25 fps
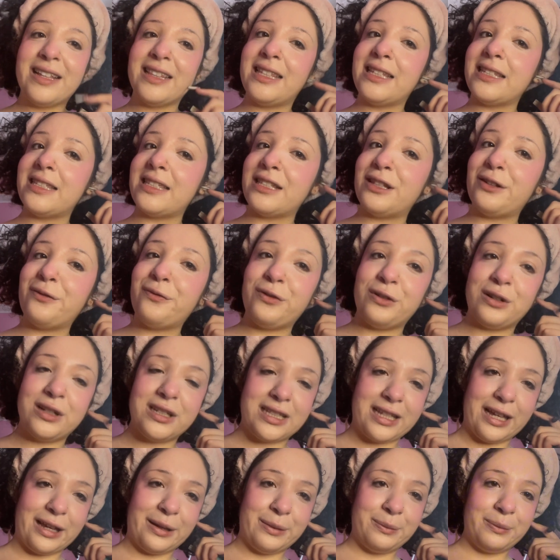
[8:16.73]
this is the first
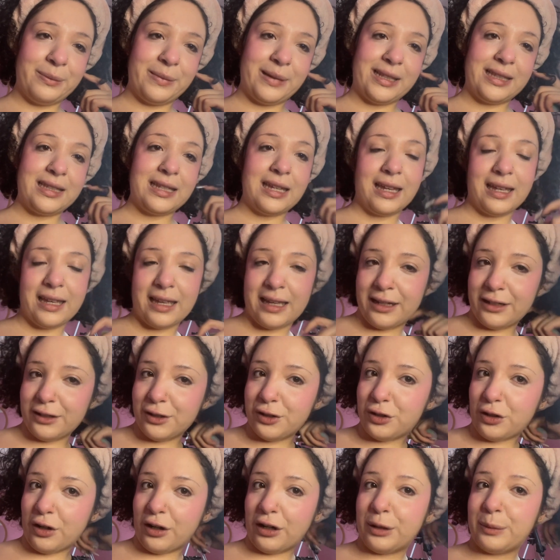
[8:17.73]
time me taking
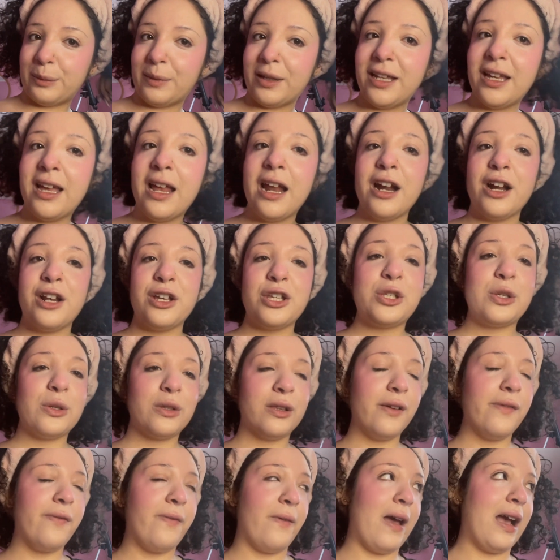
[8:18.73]
astronomy. So
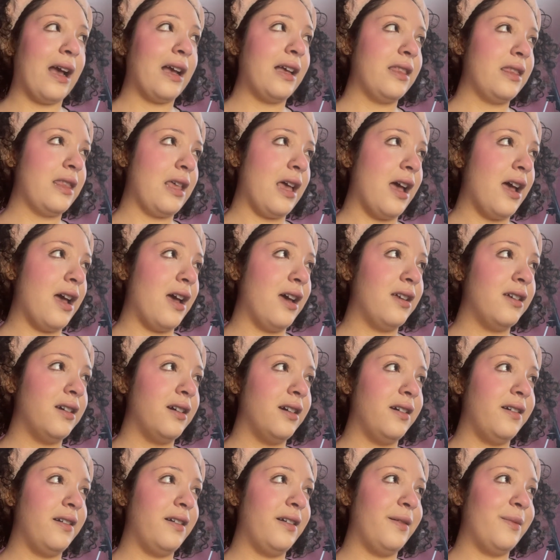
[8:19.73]
the fact that
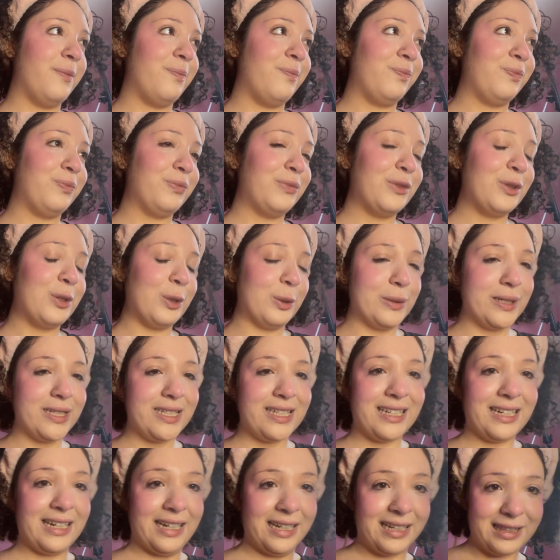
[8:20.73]
um, there was
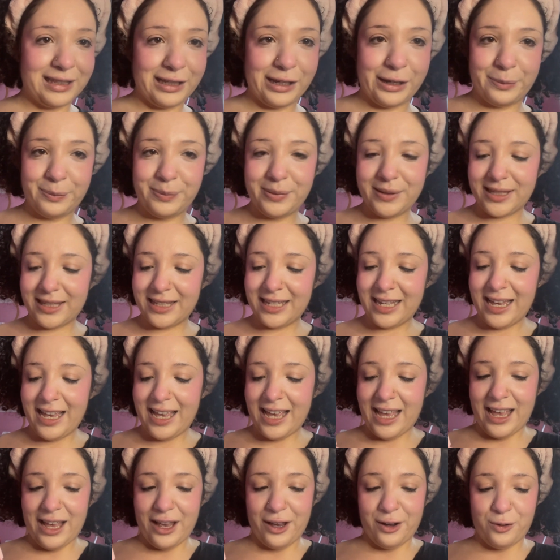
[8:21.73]
an eclipse
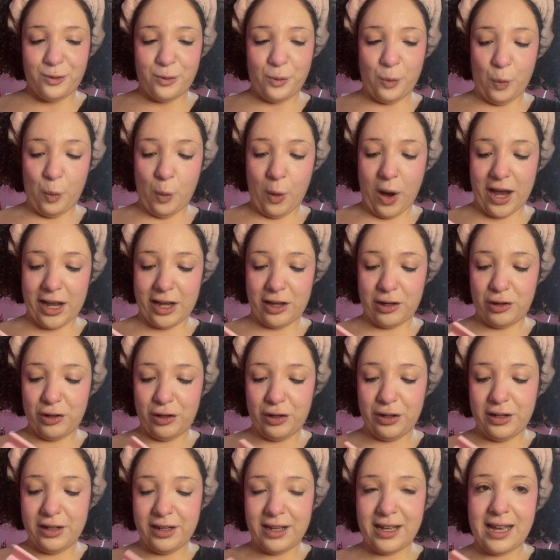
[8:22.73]

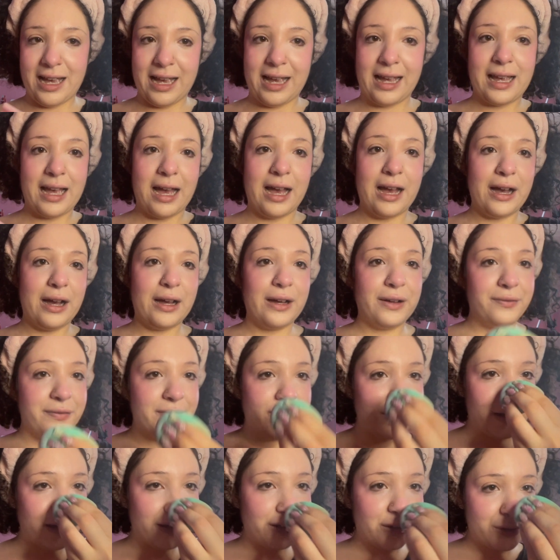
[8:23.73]
while I have
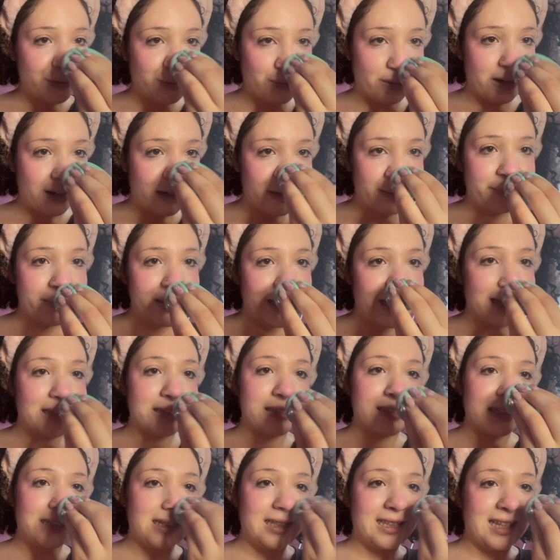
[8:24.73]
astronomy as
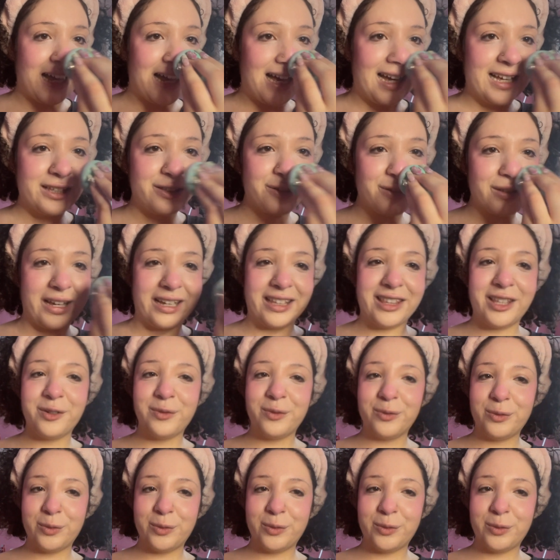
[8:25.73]
a class. I think it